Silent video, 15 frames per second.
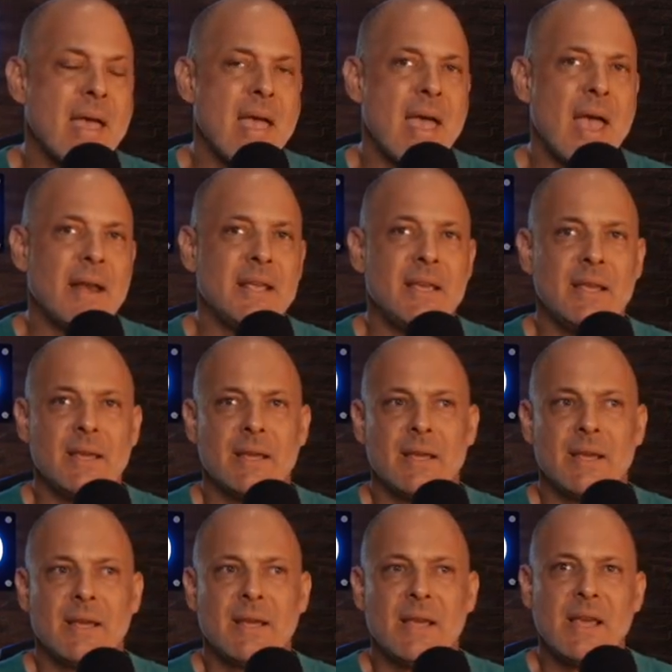And he
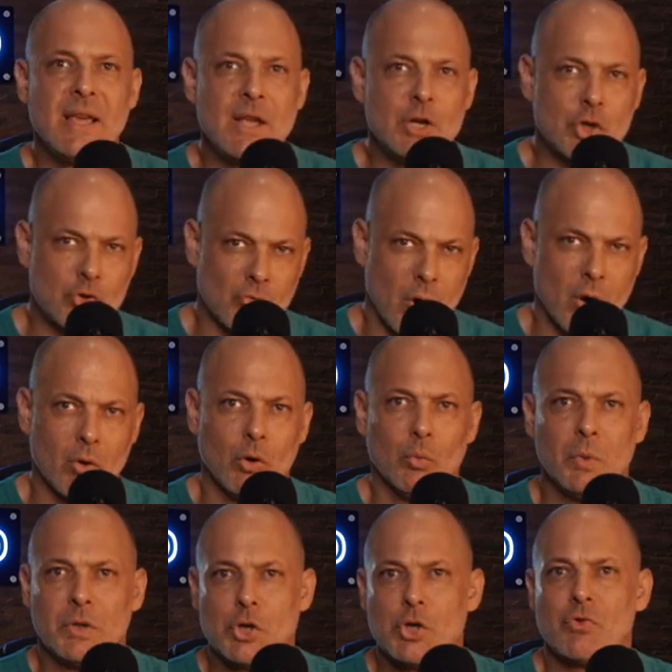he struggled
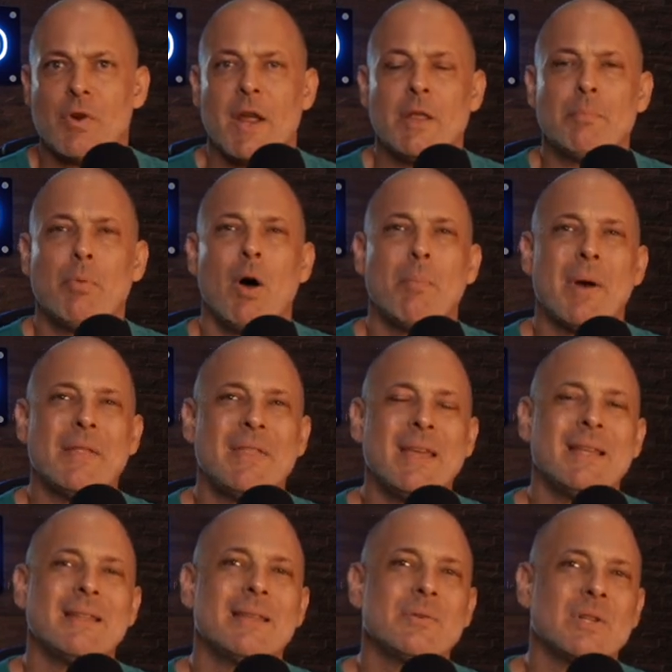with the strength part, but I
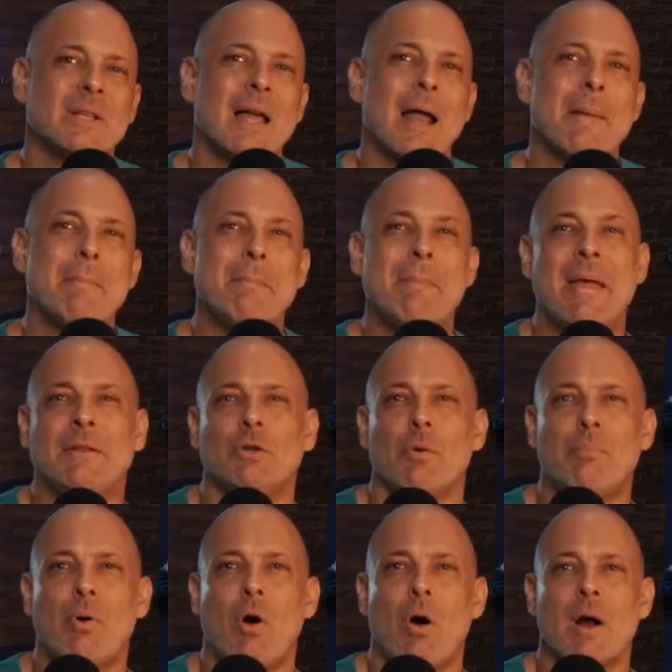think there's a lot of mental
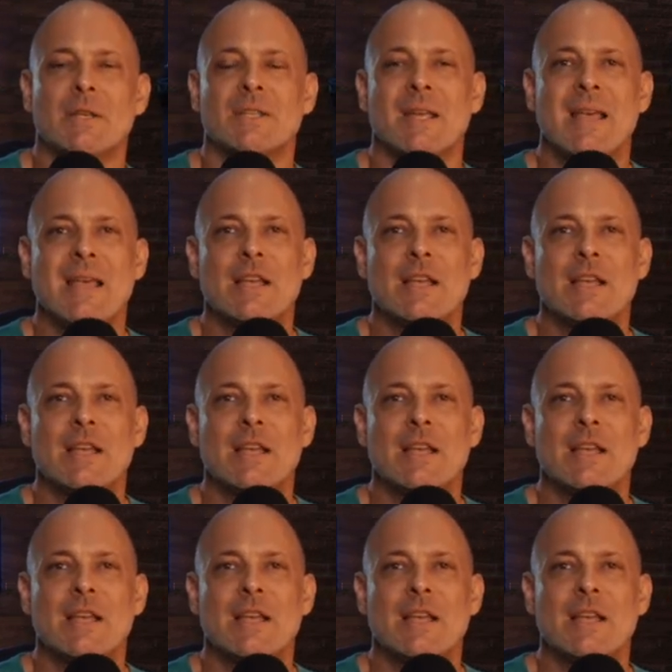parts.